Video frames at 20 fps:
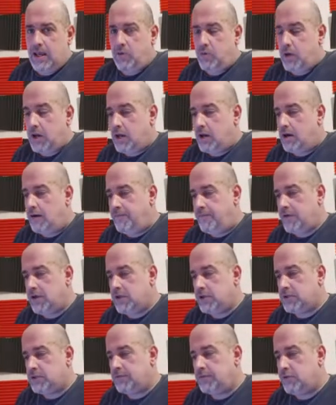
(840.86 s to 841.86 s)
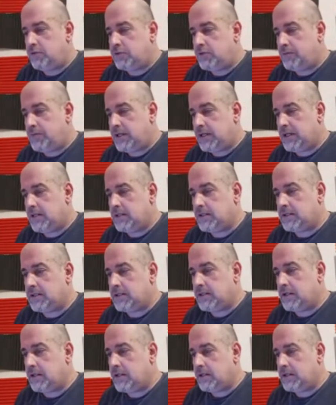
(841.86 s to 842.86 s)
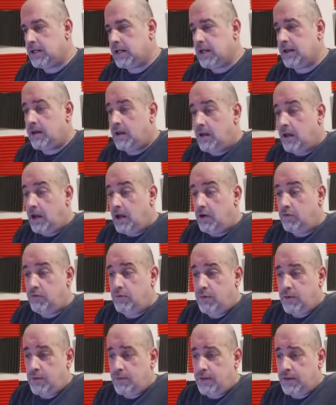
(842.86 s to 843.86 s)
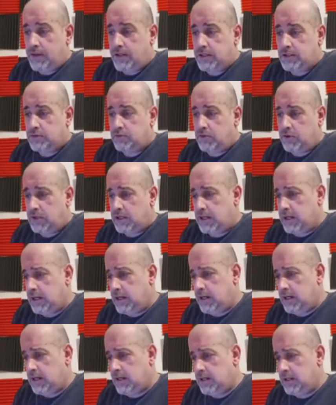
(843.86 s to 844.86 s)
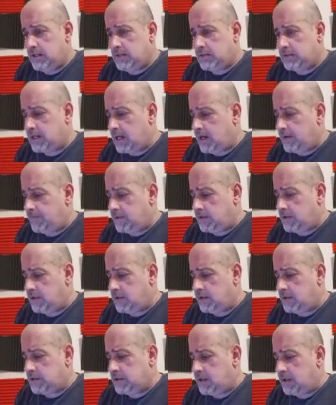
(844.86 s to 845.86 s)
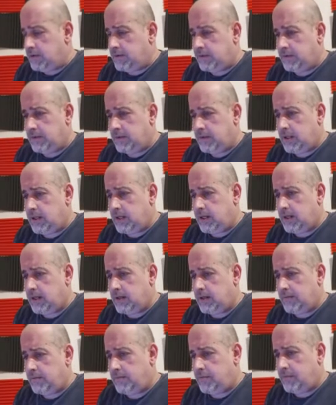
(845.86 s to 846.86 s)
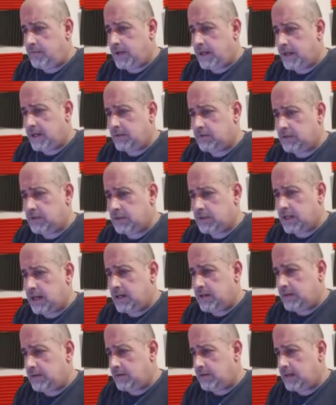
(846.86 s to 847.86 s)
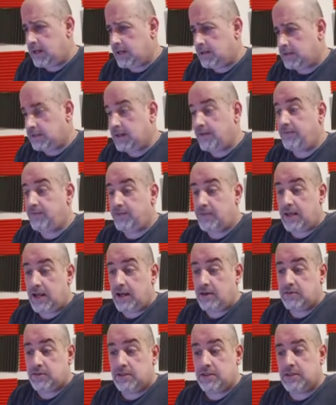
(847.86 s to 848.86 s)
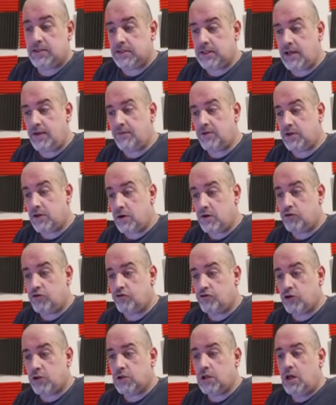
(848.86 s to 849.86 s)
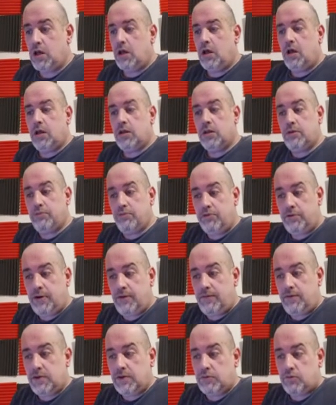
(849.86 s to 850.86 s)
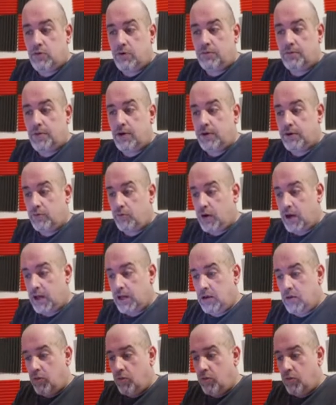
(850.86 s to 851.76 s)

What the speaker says: here we are. First of all, to be concerned here, and remember this one is advertised, I think, for about 7,700. The previous one, by the way,